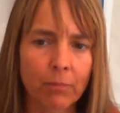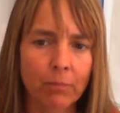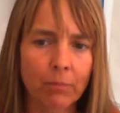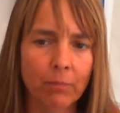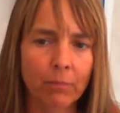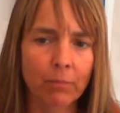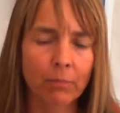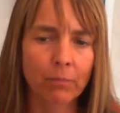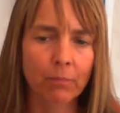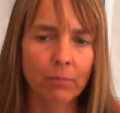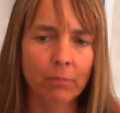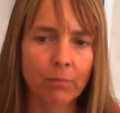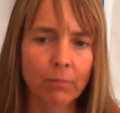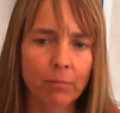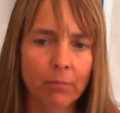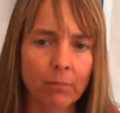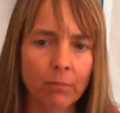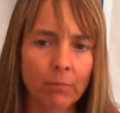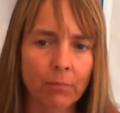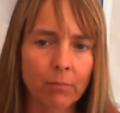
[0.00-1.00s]

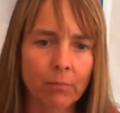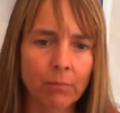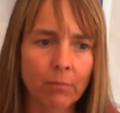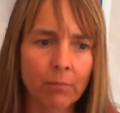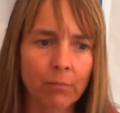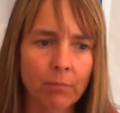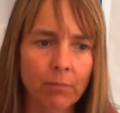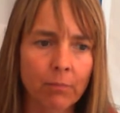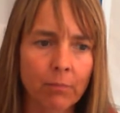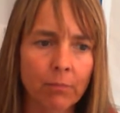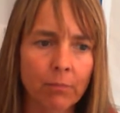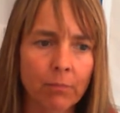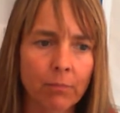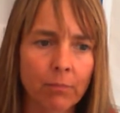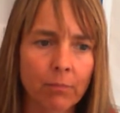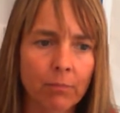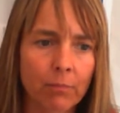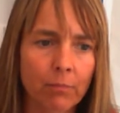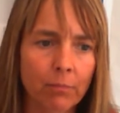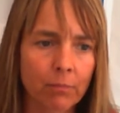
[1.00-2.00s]

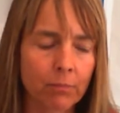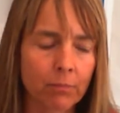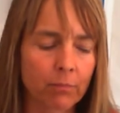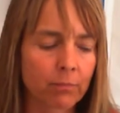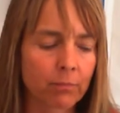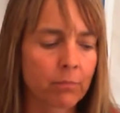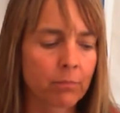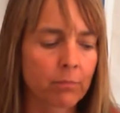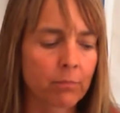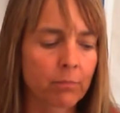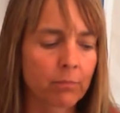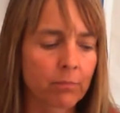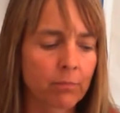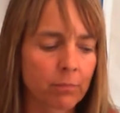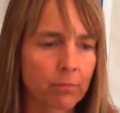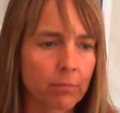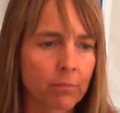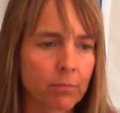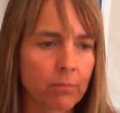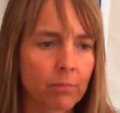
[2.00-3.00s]

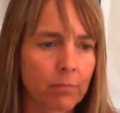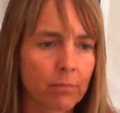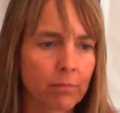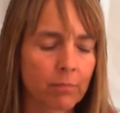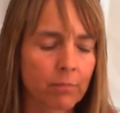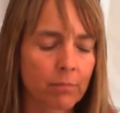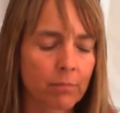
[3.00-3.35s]
The person shown says nothing.